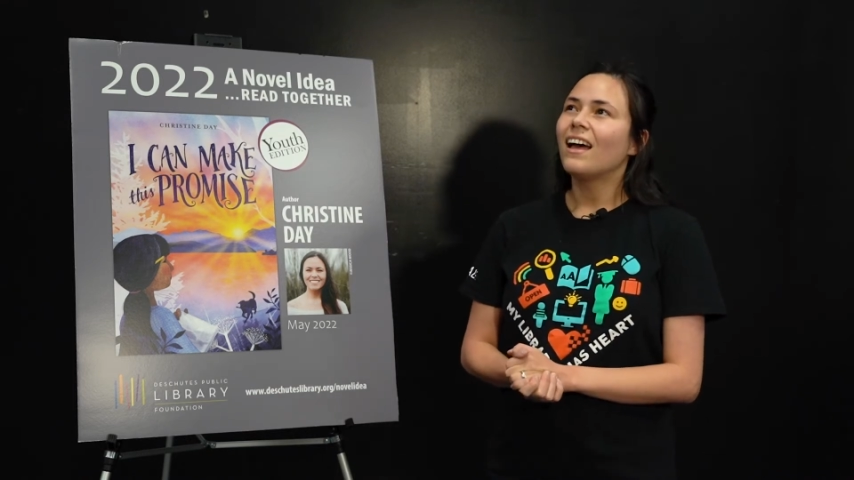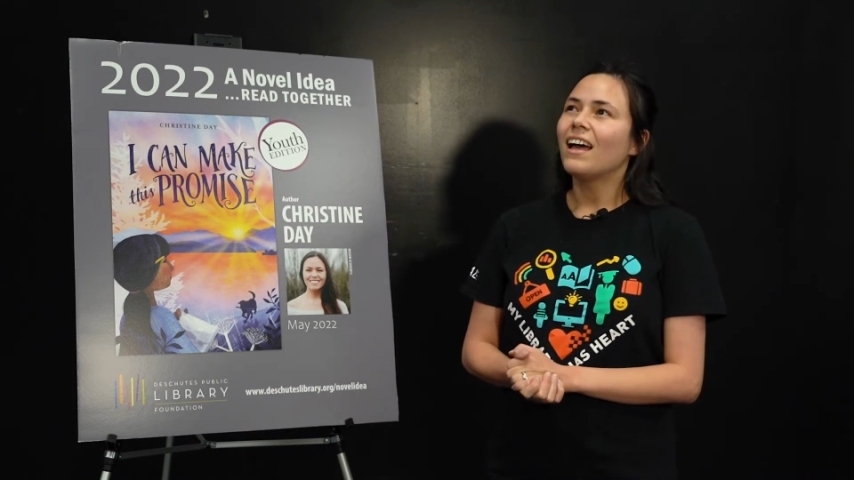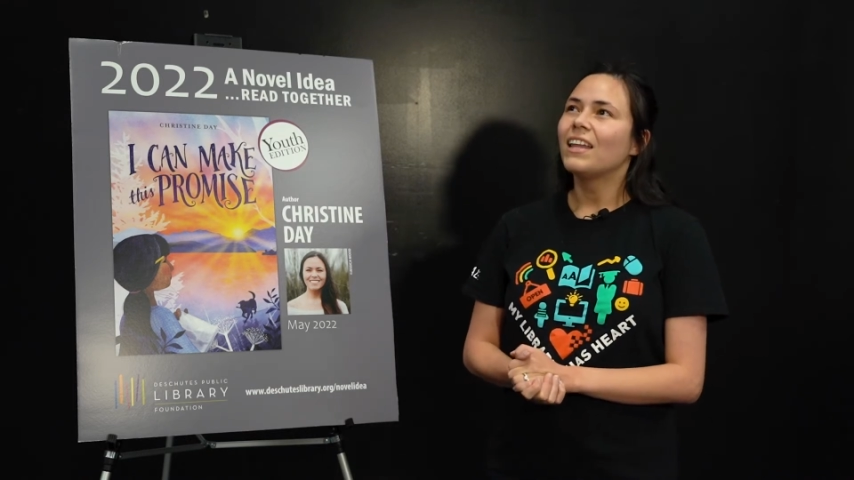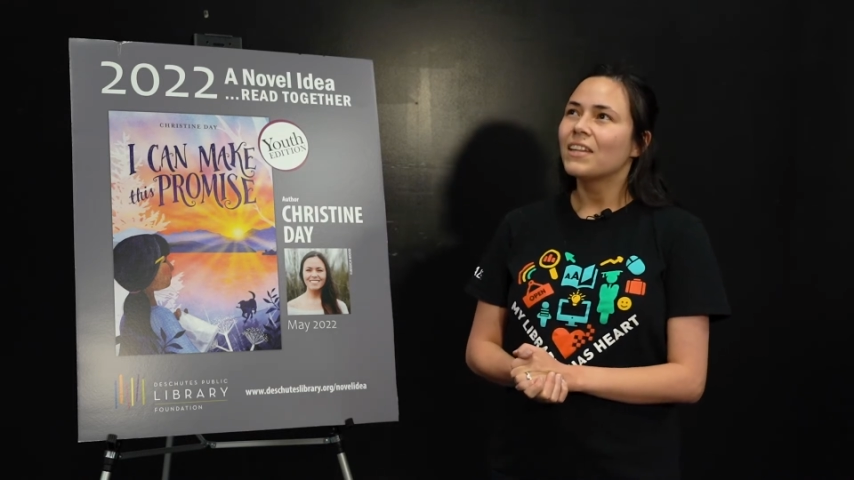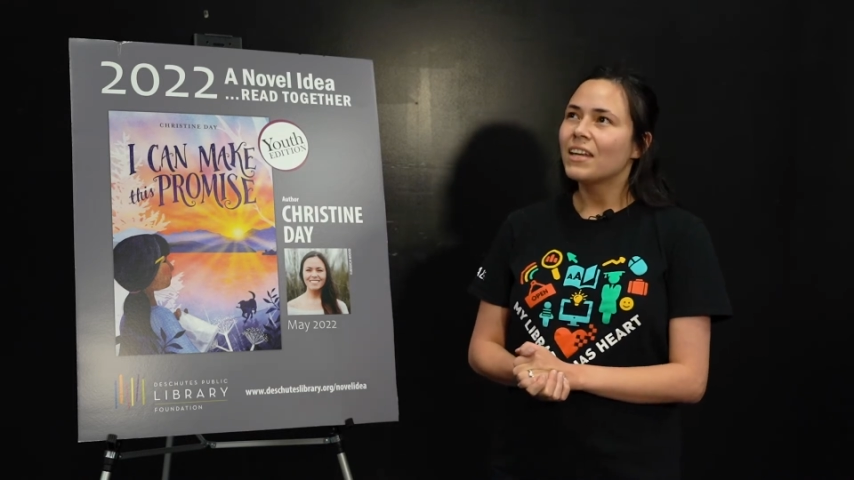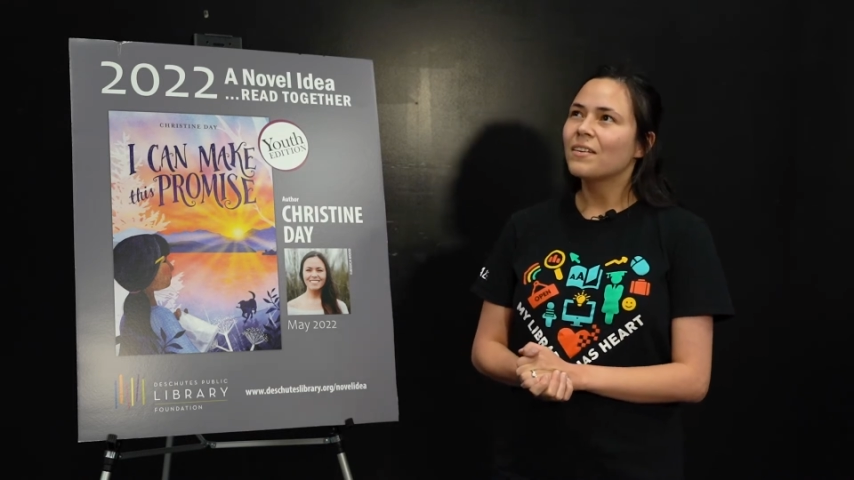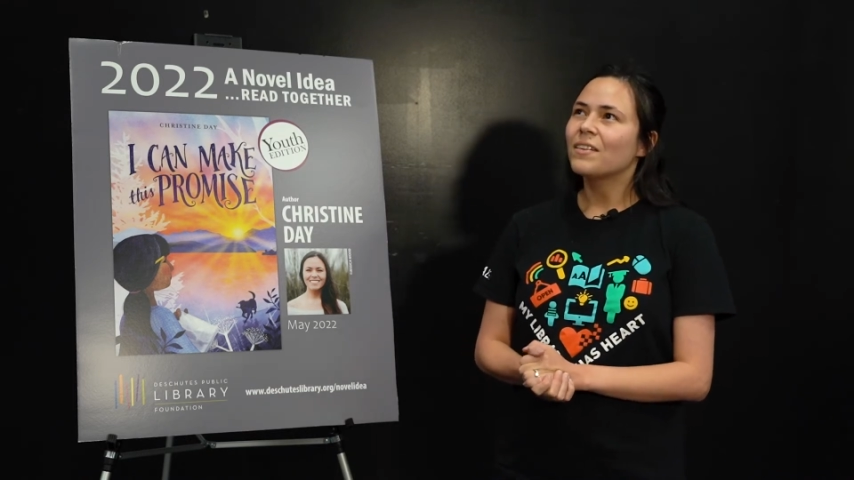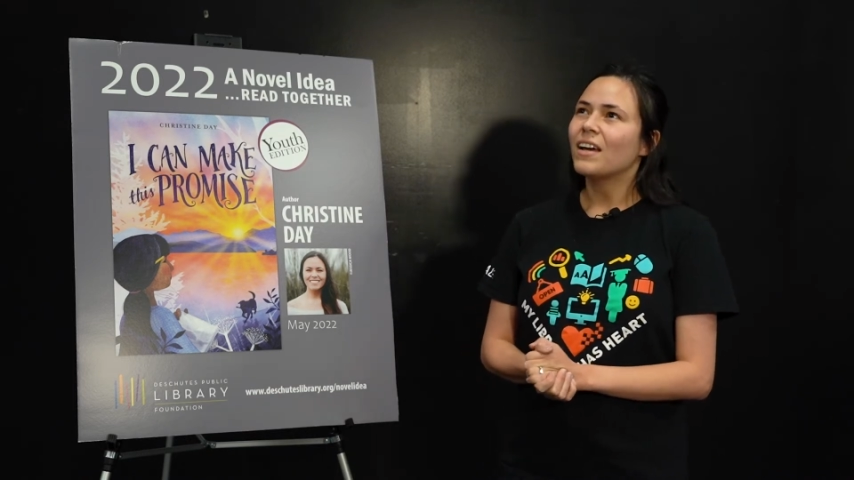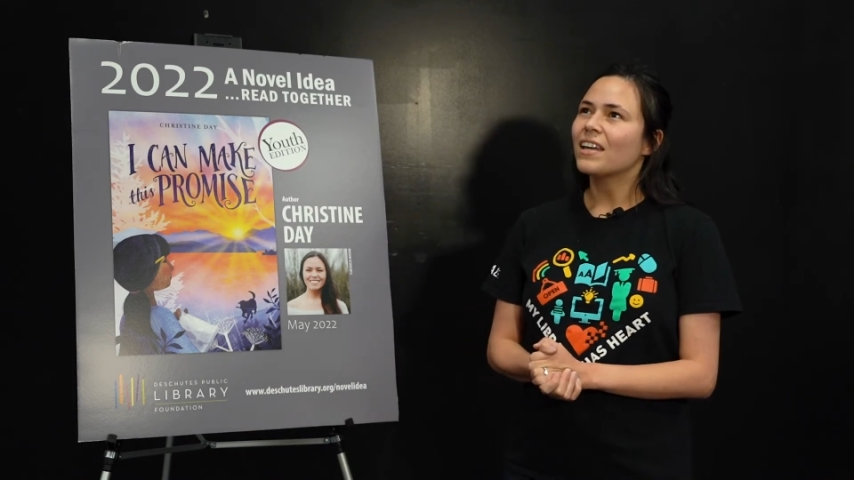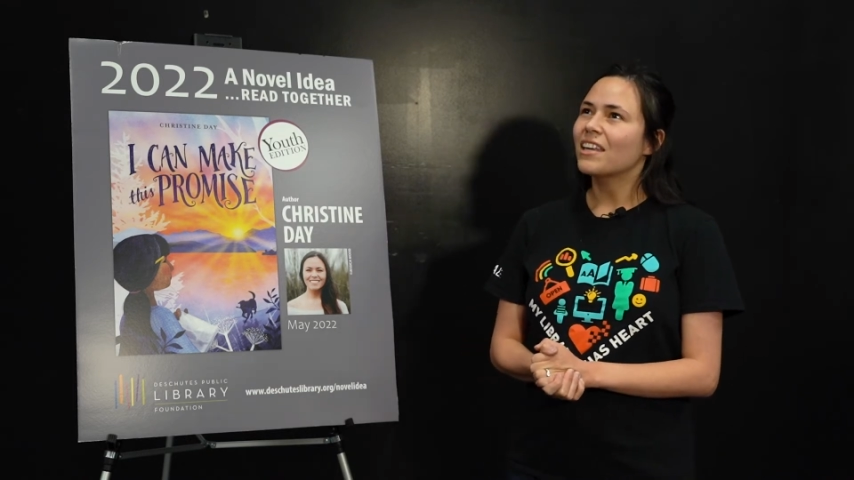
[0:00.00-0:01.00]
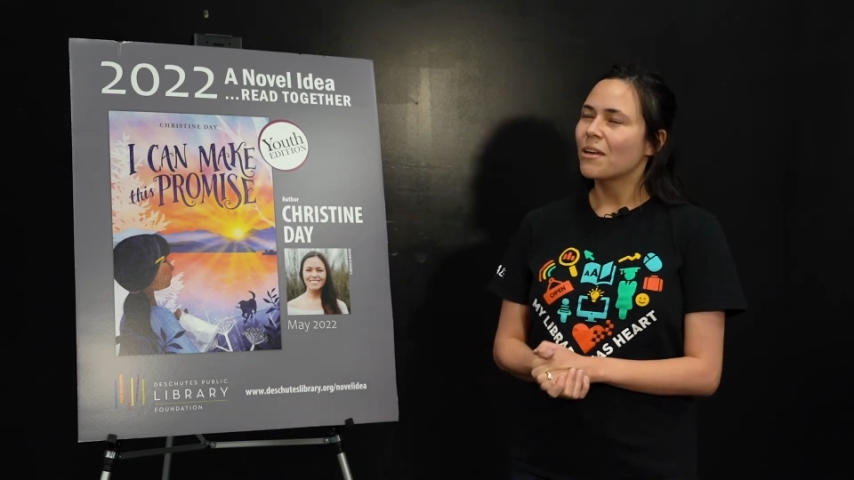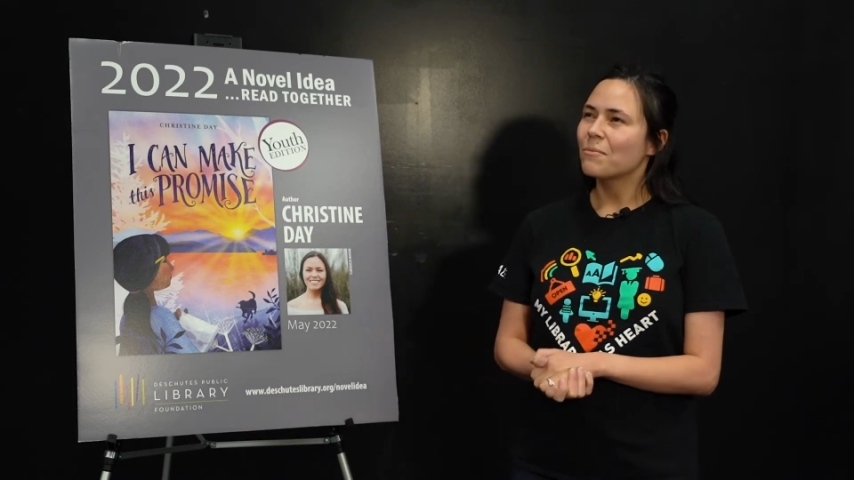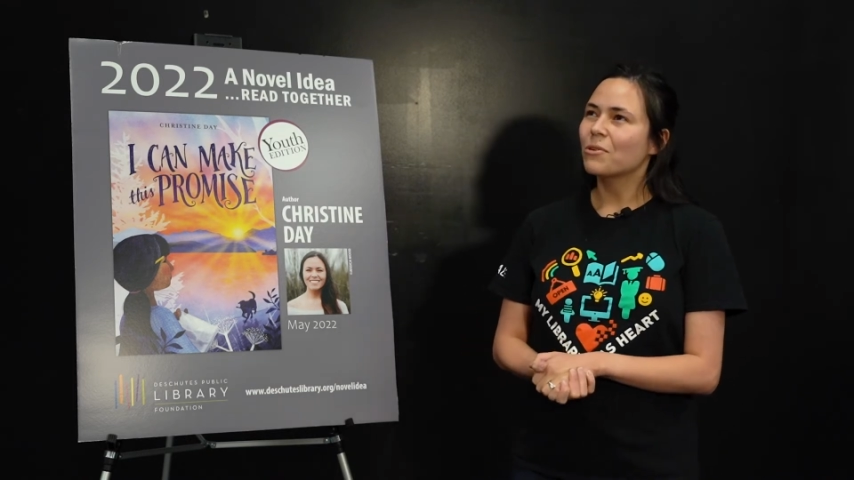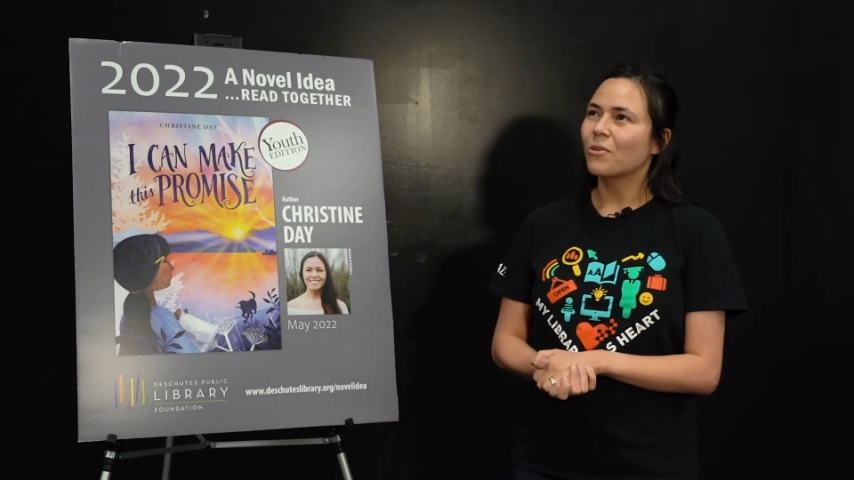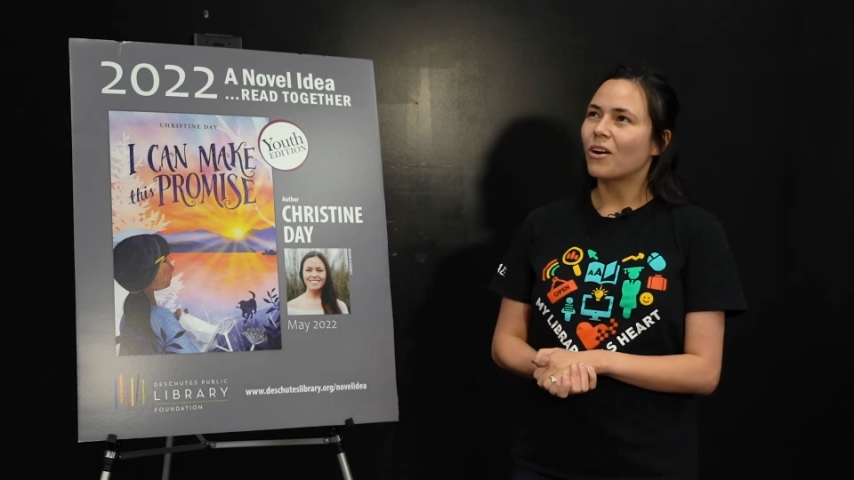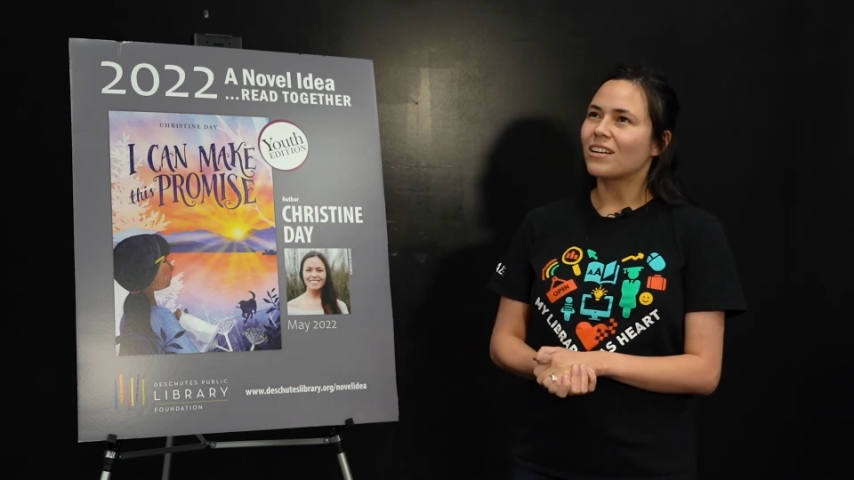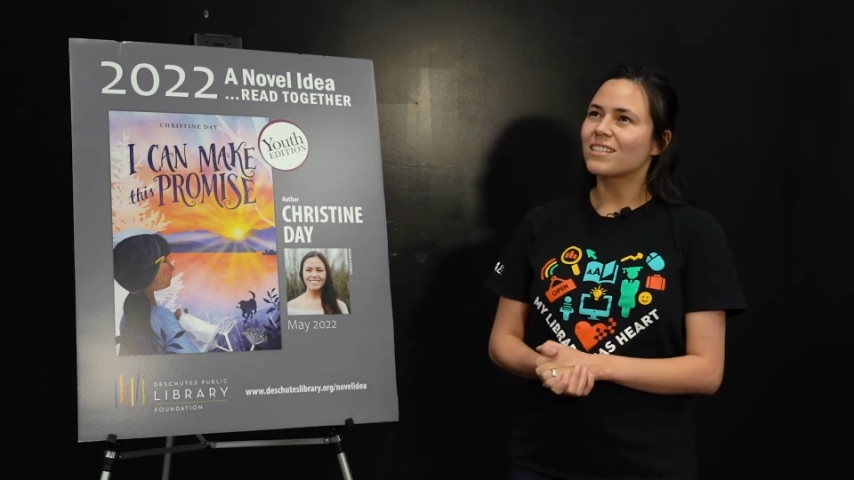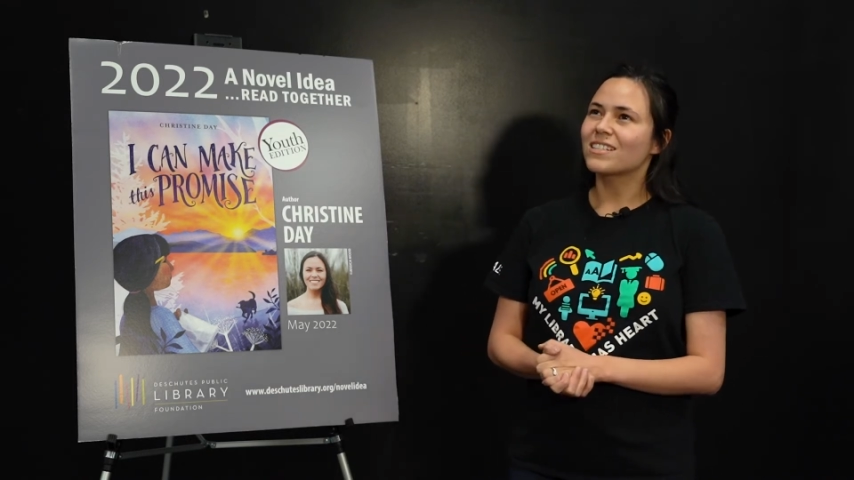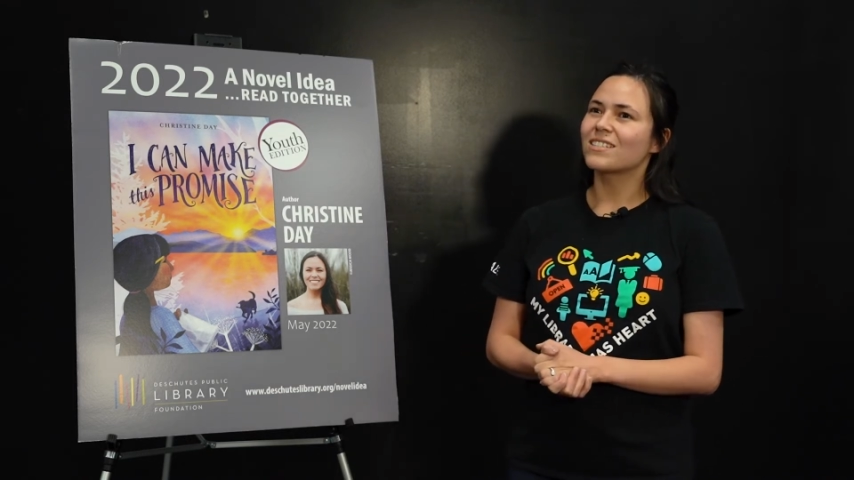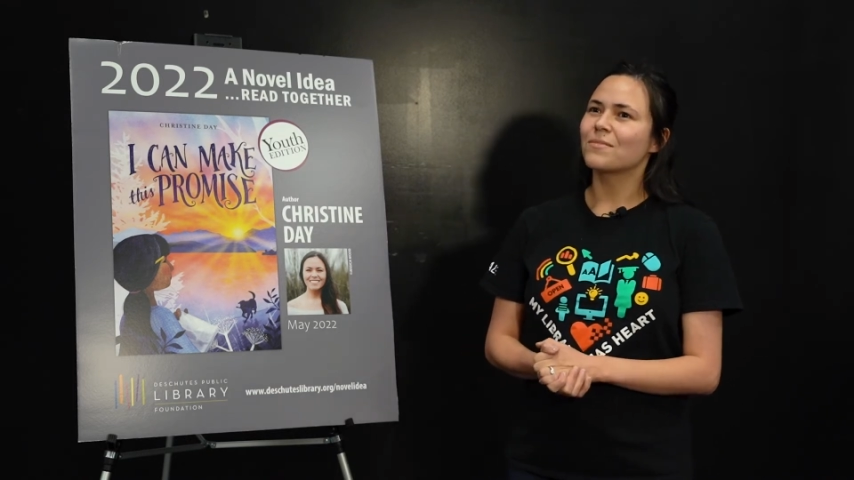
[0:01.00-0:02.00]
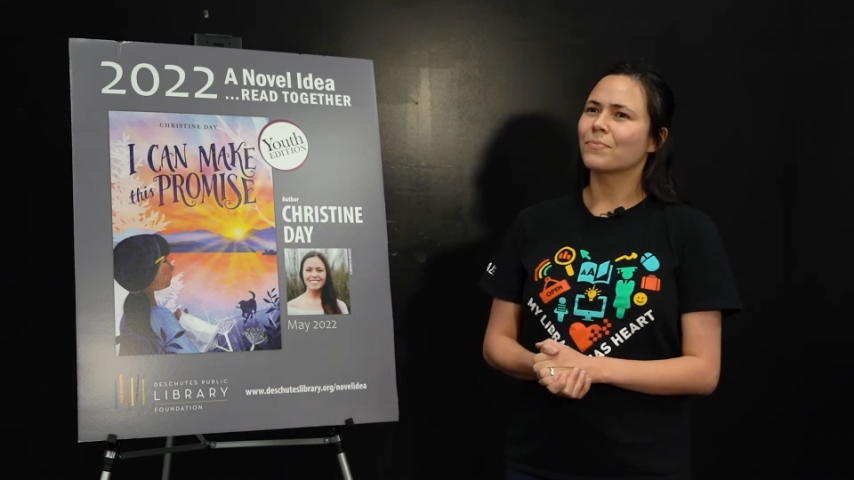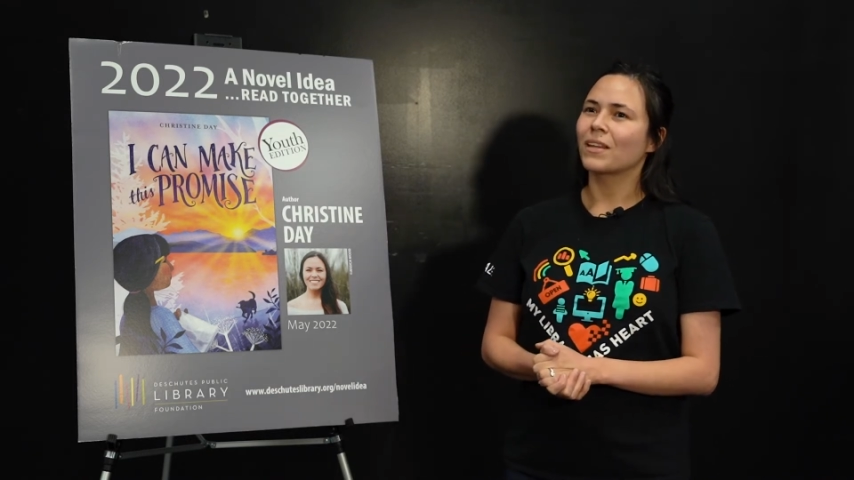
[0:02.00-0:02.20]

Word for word: And then I came across